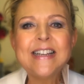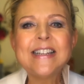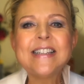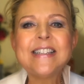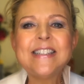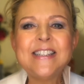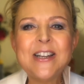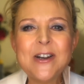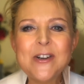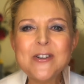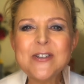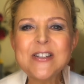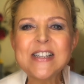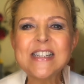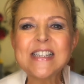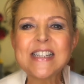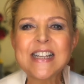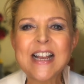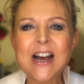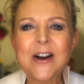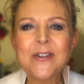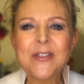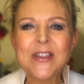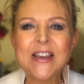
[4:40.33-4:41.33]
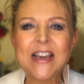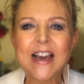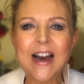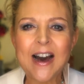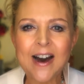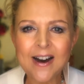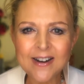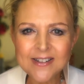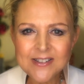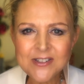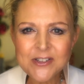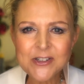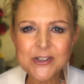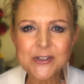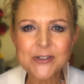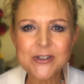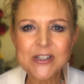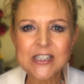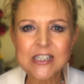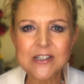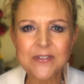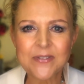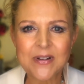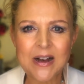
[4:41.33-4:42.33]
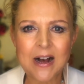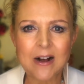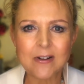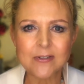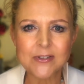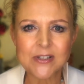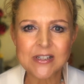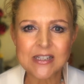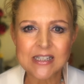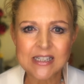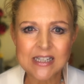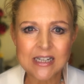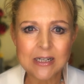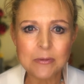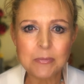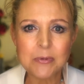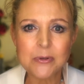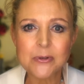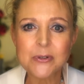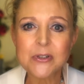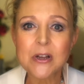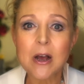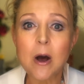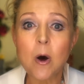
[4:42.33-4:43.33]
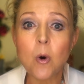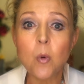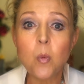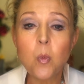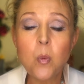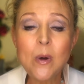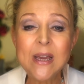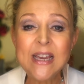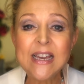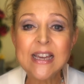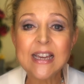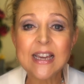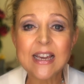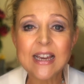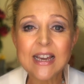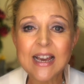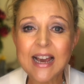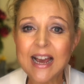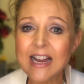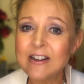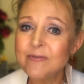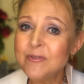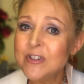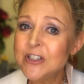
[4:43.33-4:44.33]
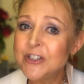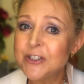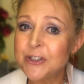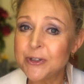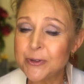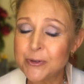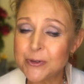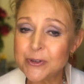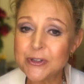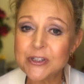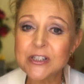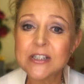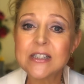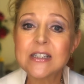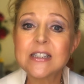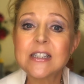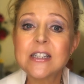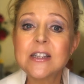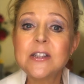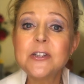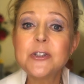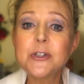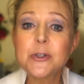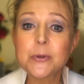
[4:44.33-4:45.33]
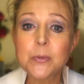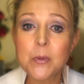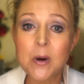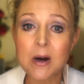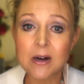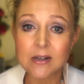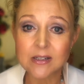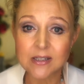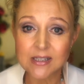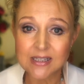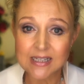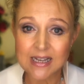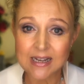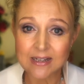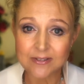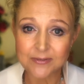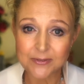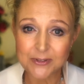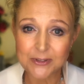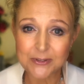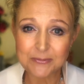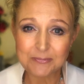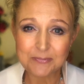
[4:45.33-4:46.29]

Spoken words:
Notice how the unstressed vowels and syllables are weak and reduced to the schwa sound.